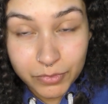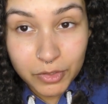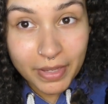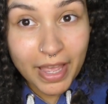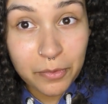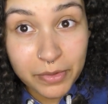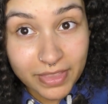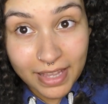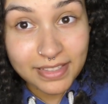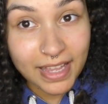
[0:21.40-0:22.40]
So yeah,
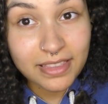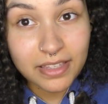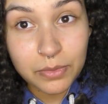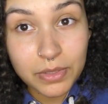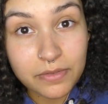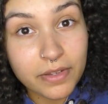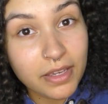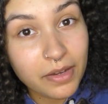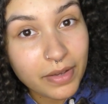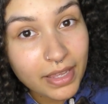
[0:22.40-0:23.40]
with that said, this week's
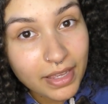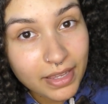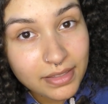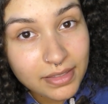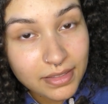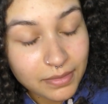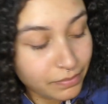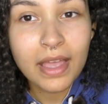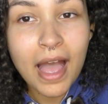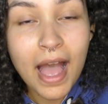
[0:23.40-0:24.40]
video is
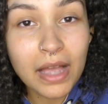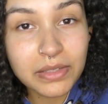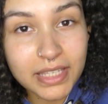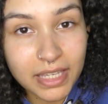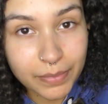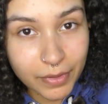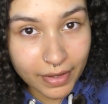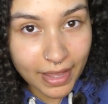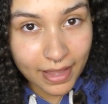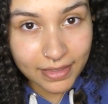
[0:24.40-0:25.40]
how to keep your
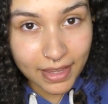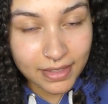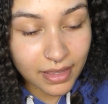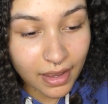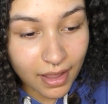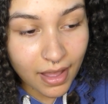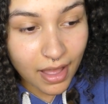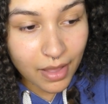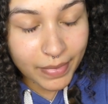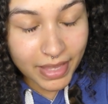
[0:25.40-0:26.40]
cat nice and
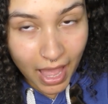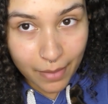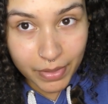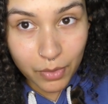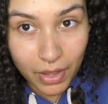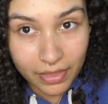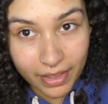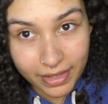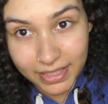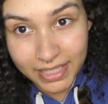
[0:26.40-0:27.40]
calm and happy while
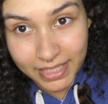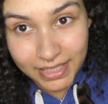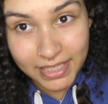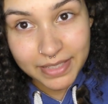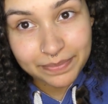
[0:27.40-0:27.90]
they're in heat.